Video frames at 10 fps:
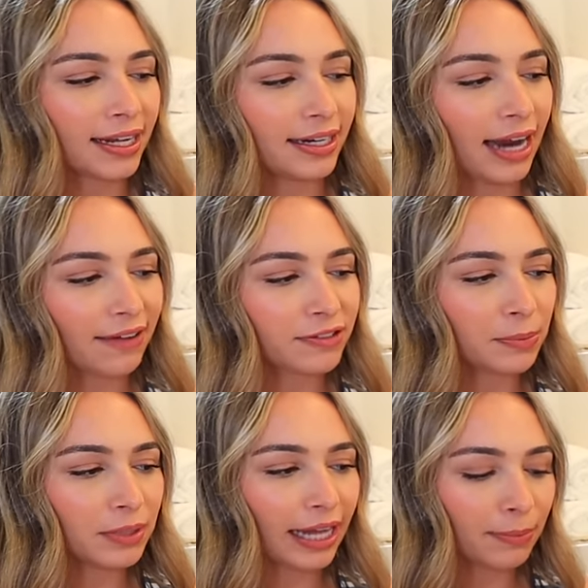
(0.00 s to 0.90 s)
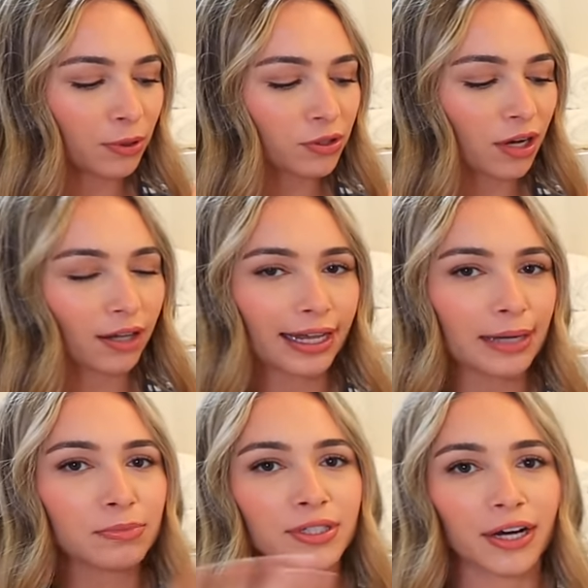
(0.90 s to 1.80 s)
I did have some labels on
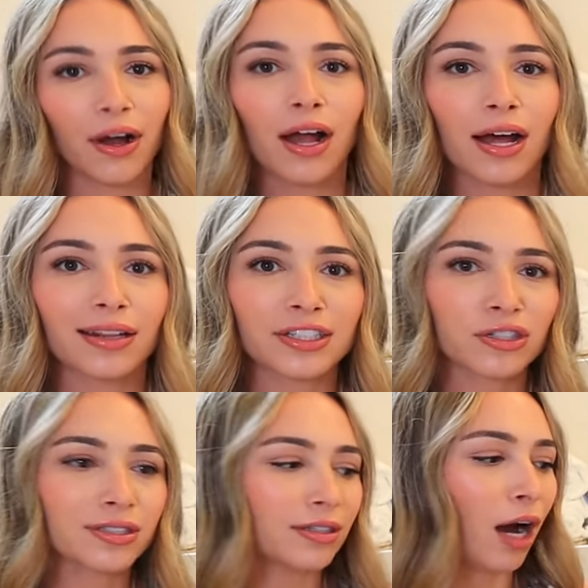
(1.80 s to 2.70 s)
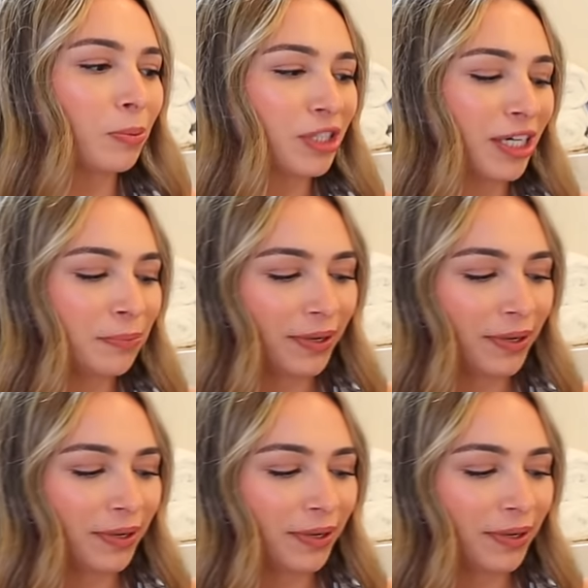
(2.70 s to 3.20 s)
them, so that's just an option.